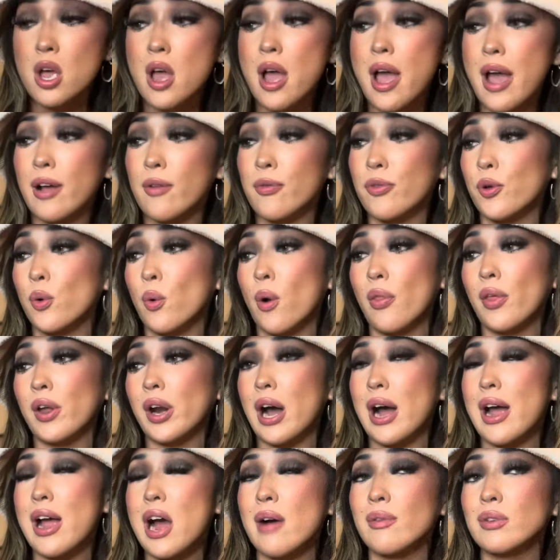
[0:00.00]
And the one that
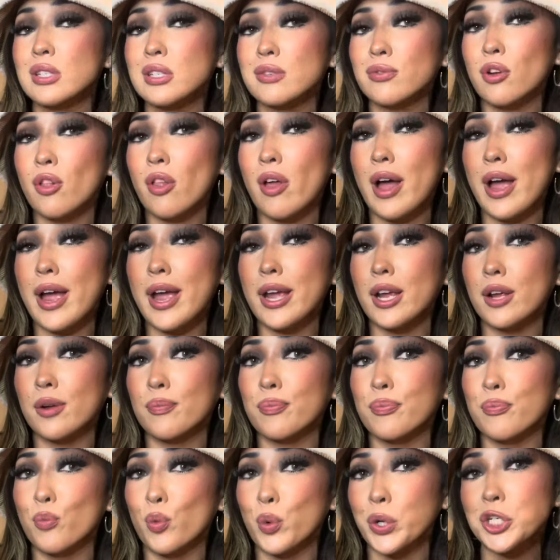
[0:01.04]
I have is for like
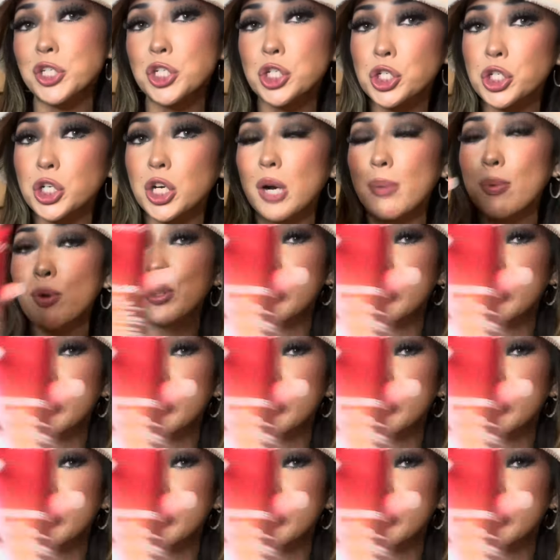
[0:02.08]
moisture, but